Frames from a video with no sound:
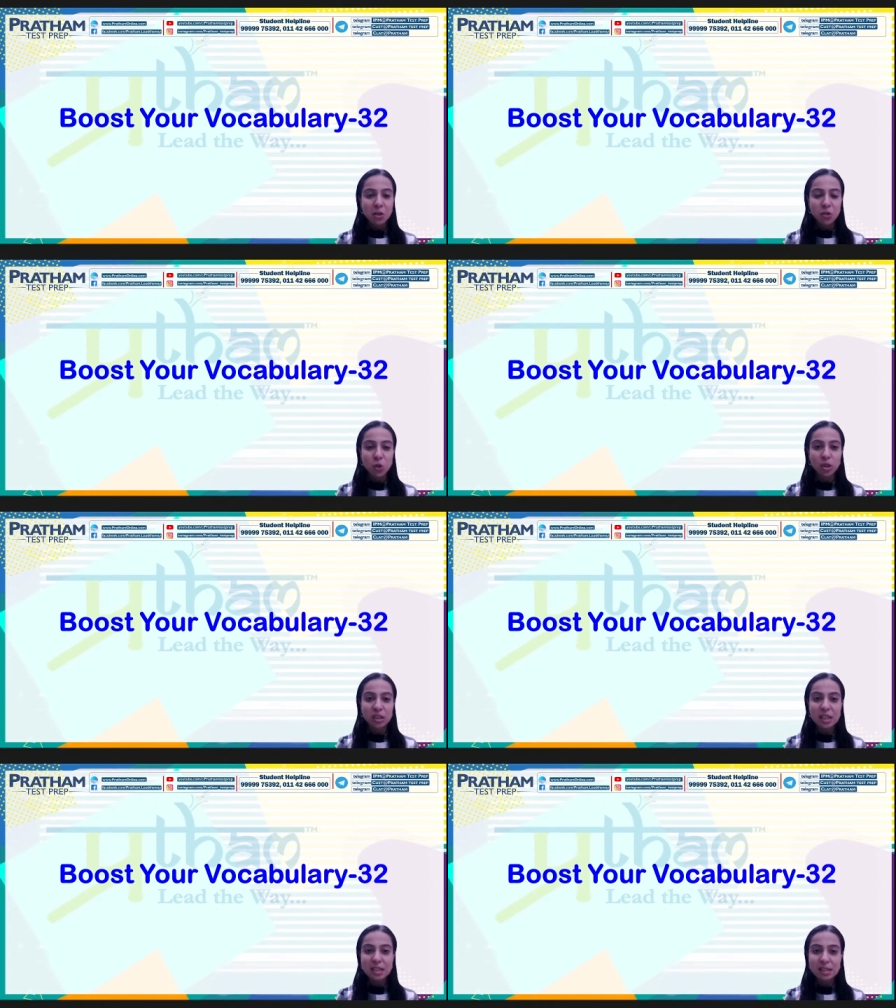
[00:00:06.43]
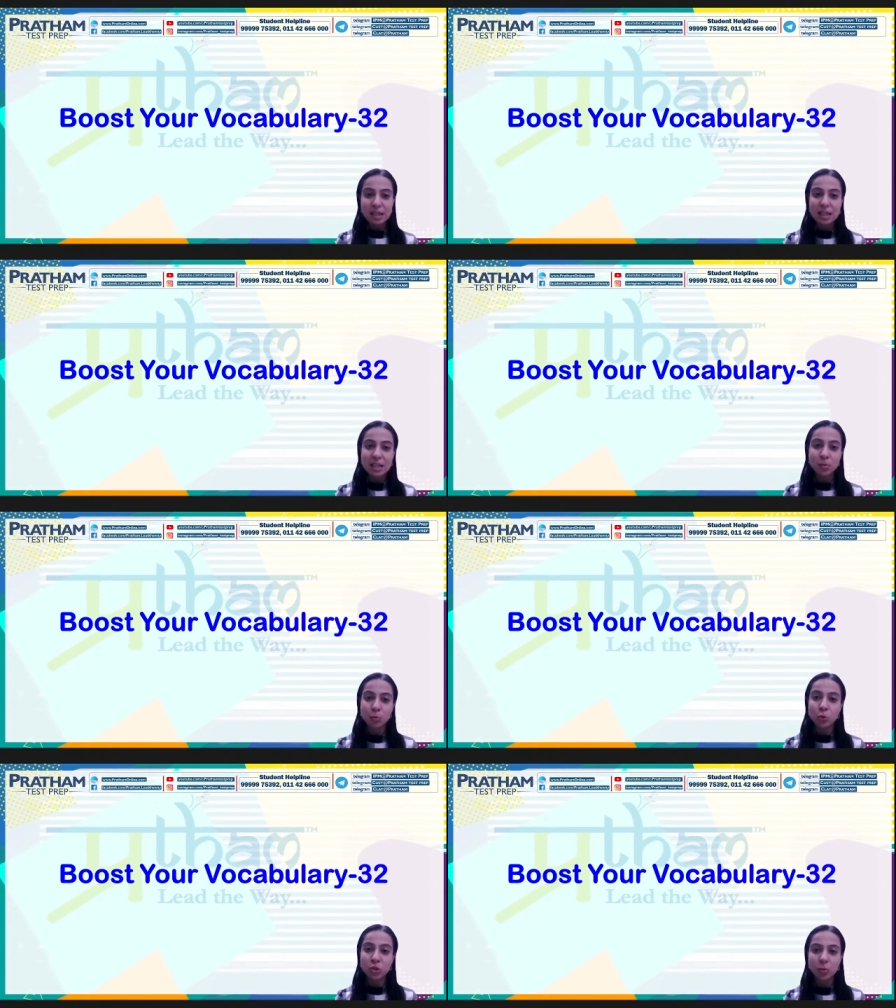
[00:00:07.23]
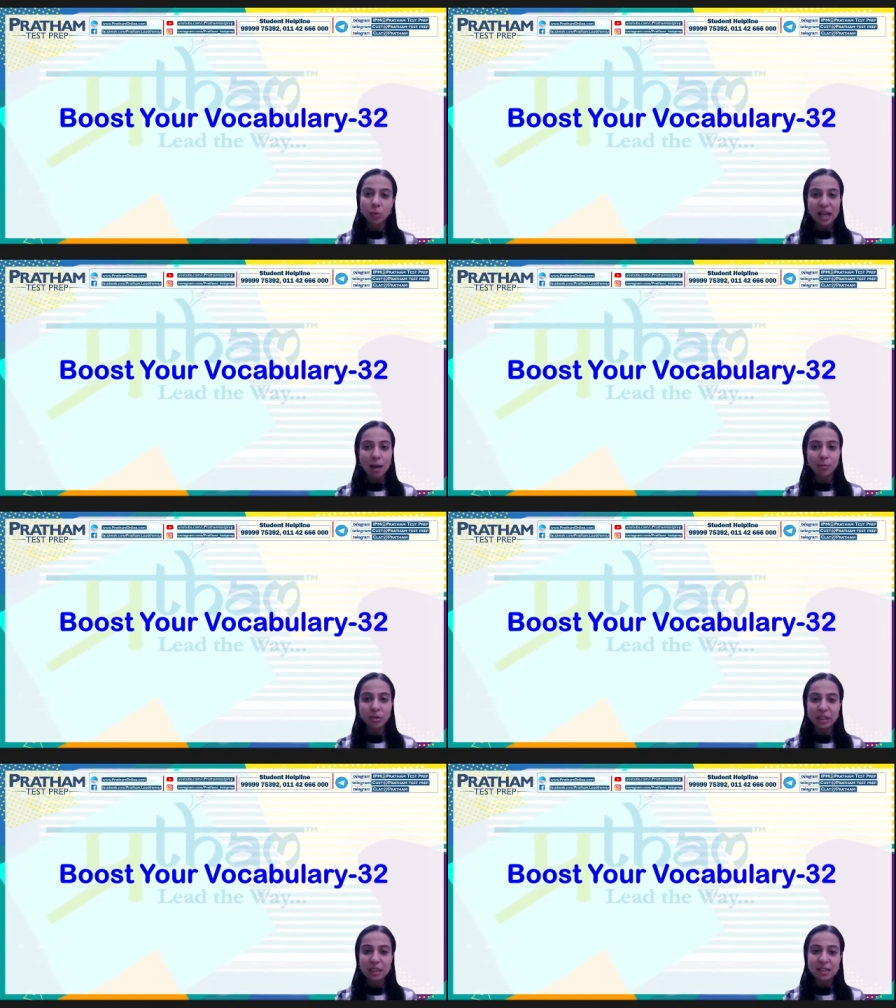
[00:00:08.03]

So this is Booster Vocabulary